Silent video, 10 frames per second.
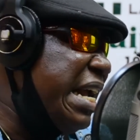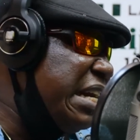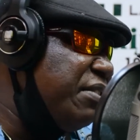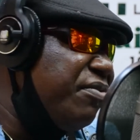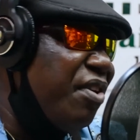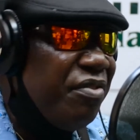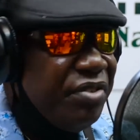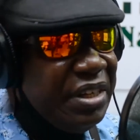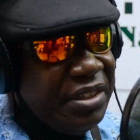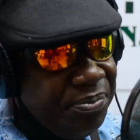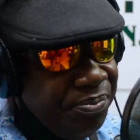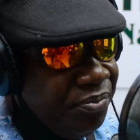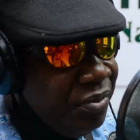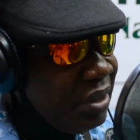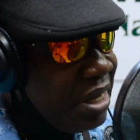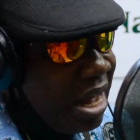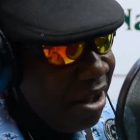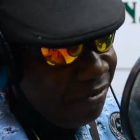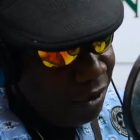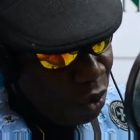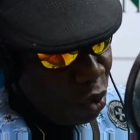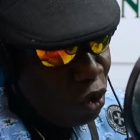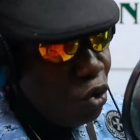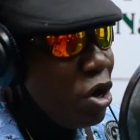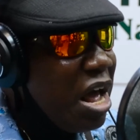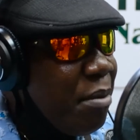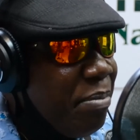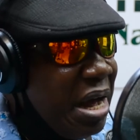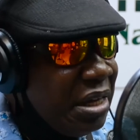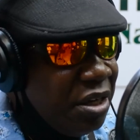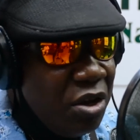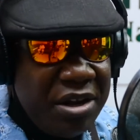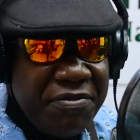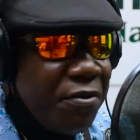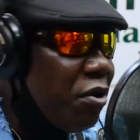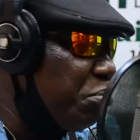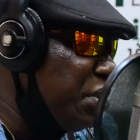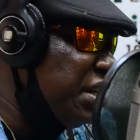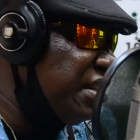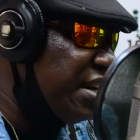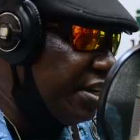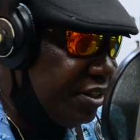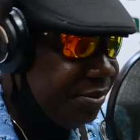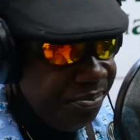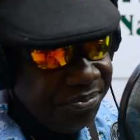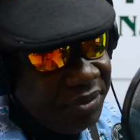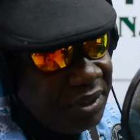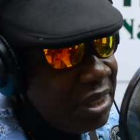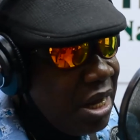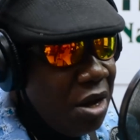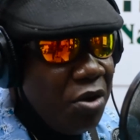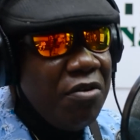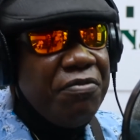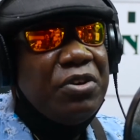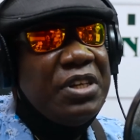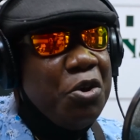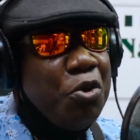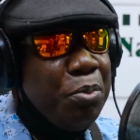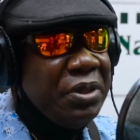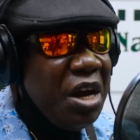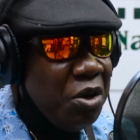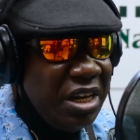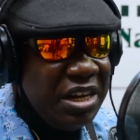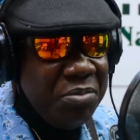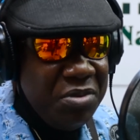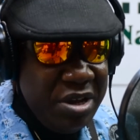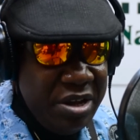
get involved in, I follow one local band. They call them Funk Ministers. Come follow them, go Port Harcourt. That time,